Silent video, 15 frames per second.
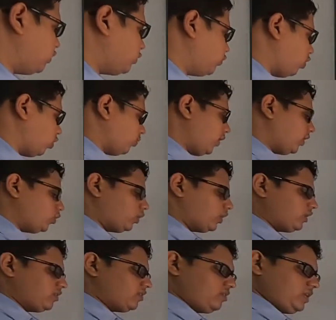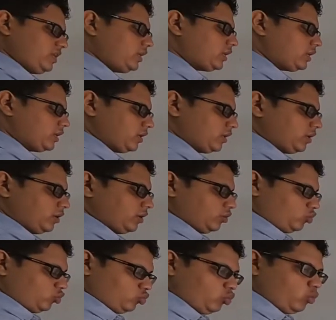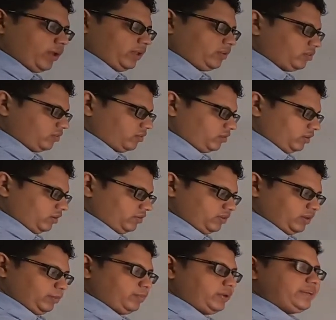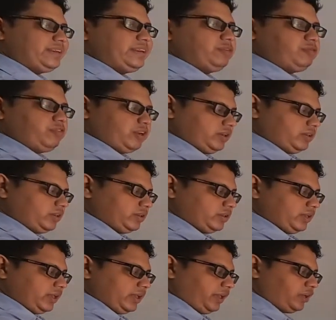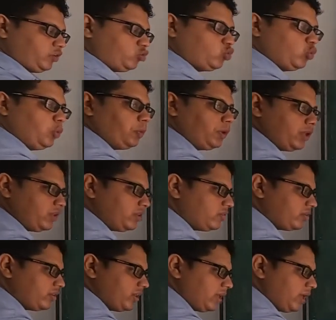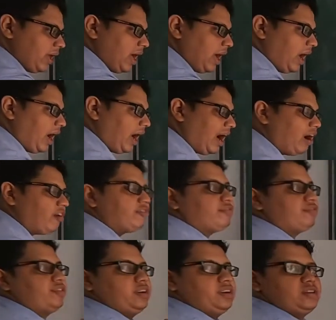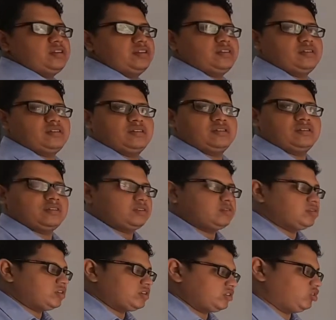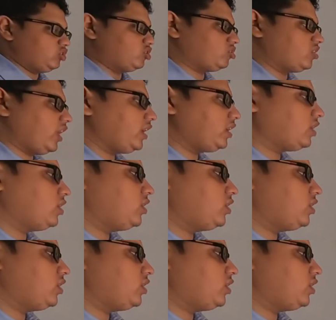this format, you can see 2s is completely filled and 2p is half filled. Just like